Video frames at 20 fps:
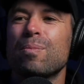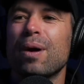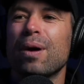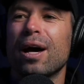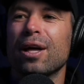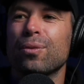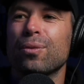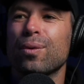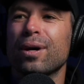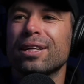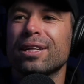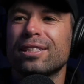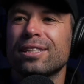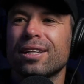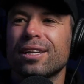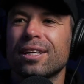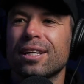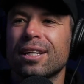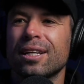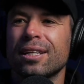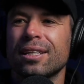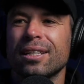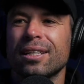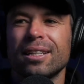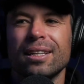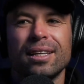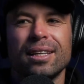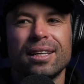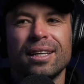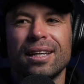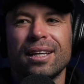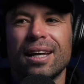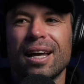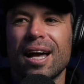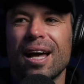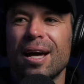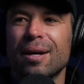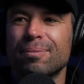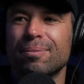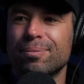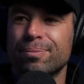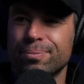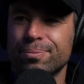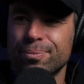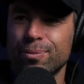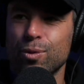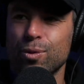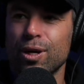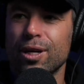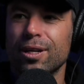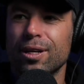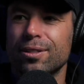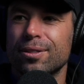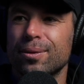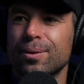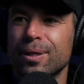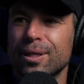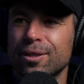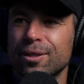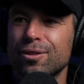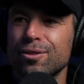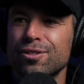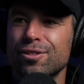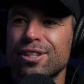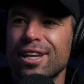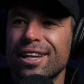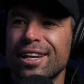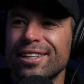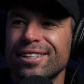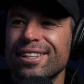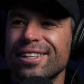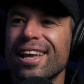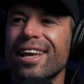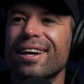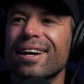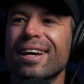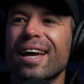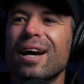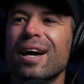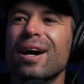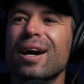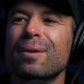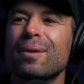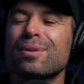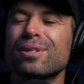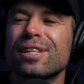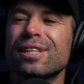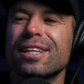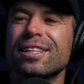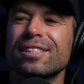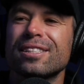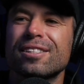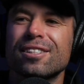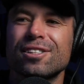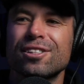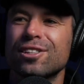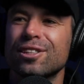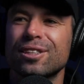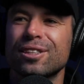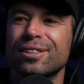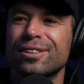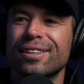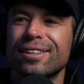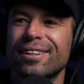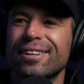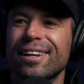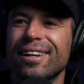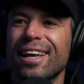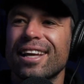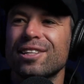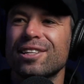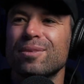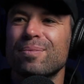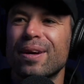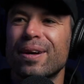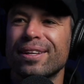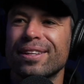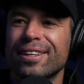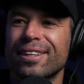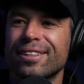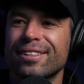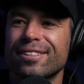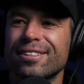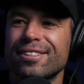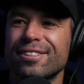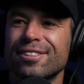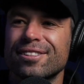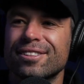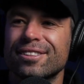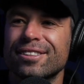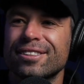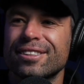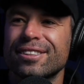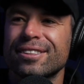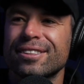your pathway to Waikato and the Crusaders, how hard was that decision, and how'd you make that decision?